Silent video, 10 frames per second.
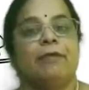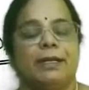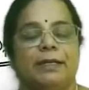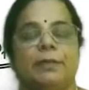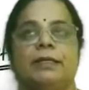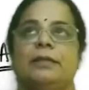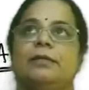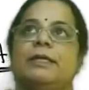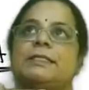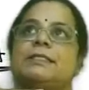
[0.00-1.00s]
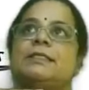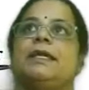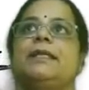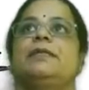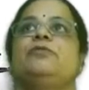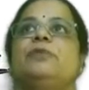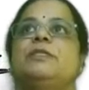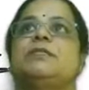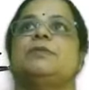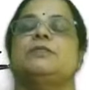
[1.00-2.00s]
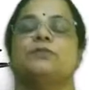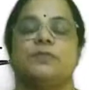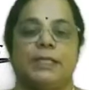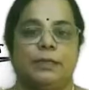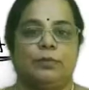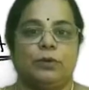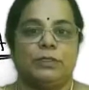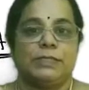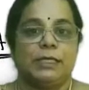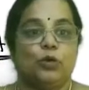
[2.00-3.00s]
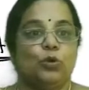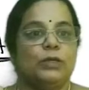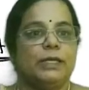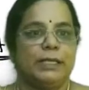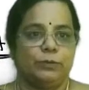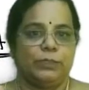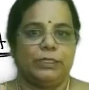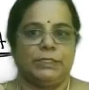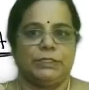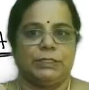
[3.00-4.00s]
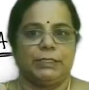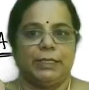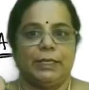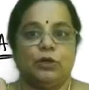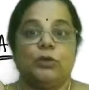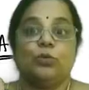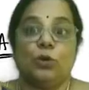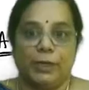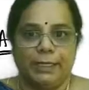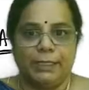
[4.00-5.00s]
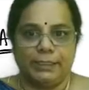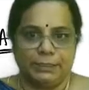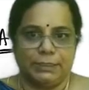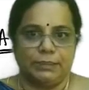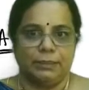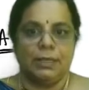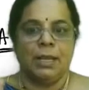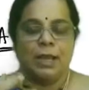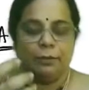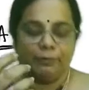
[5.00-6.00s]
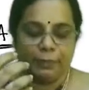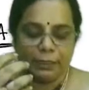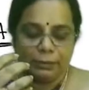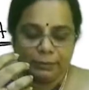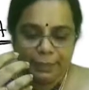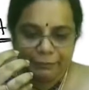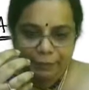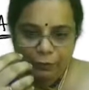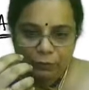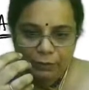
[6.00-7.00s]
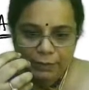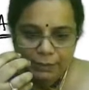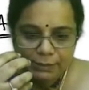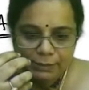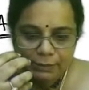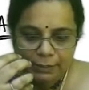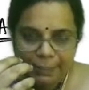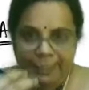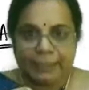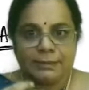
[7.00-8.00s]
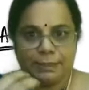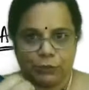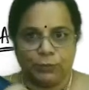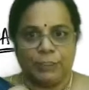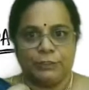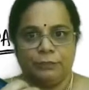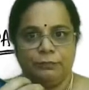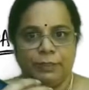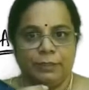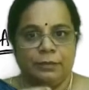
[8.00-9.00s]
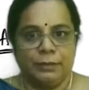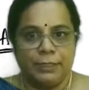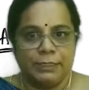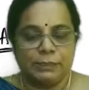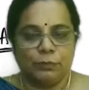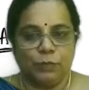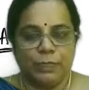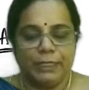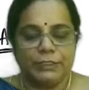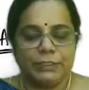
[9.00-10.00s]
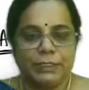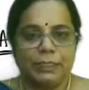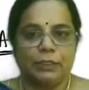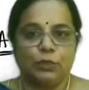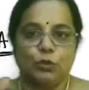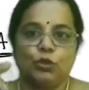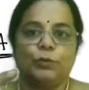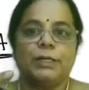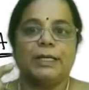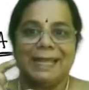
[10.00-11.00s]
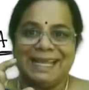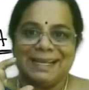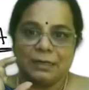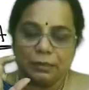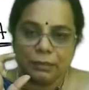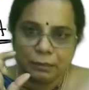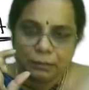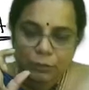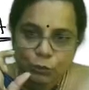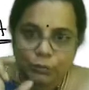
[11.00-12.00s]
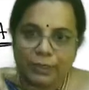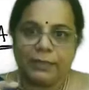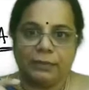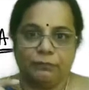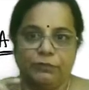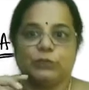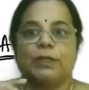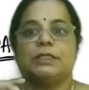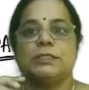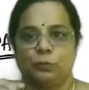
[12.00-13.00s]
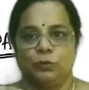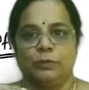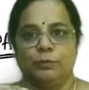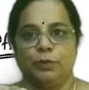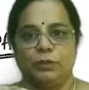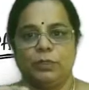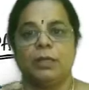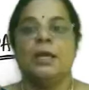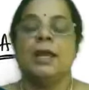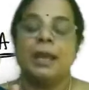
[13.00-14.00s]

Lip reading: Fundamental rights and directive principles of state policy correlate with each other, they cannot violate each other. But, if at all there is any situation where there is a violation, then the court will take a look at which one is more important.